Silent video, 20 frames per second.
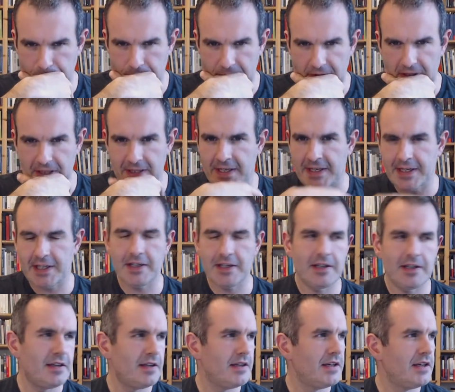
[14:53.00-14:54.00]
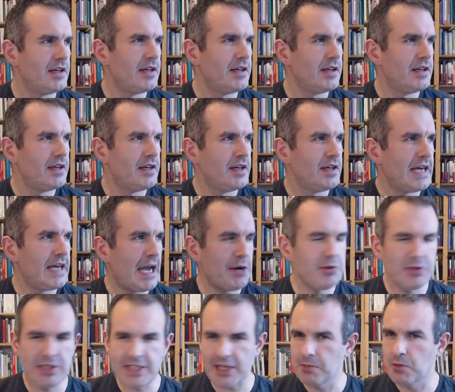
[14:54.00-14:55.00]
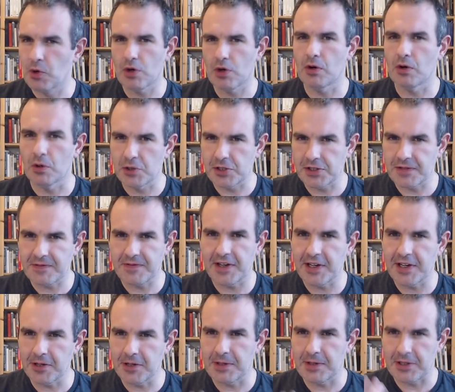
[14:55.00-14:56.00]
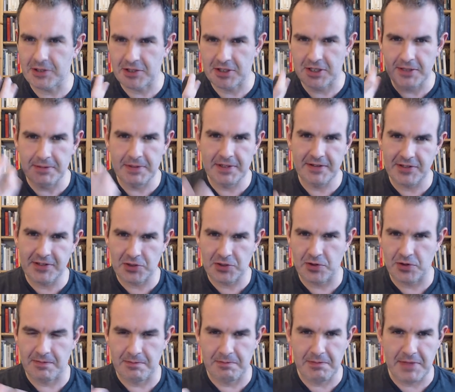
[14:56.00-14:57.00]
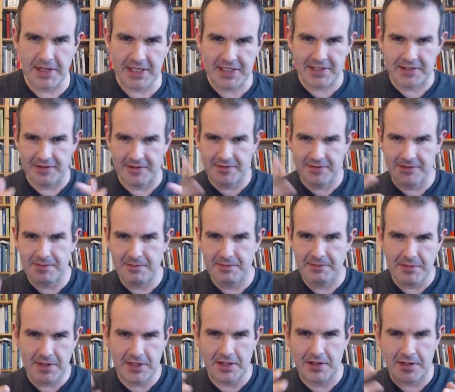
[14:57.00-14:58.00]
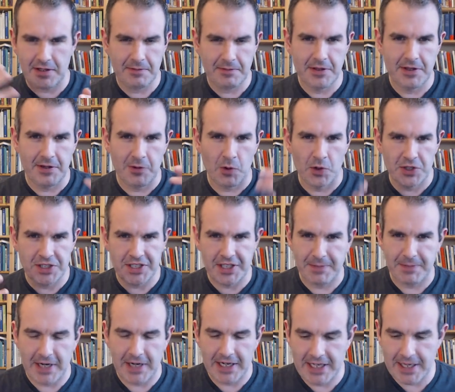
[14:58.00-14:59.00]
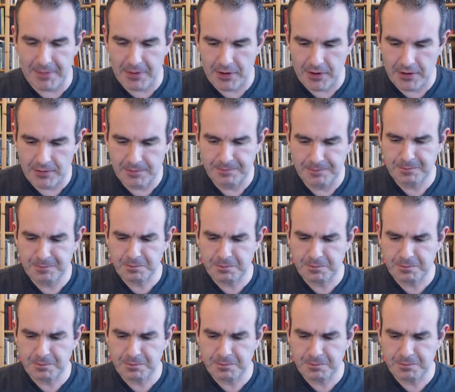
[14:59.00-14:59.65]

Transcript: Like, I would say more orange phago, but there's a little bit of the sort of mix of the orange and the pineapple.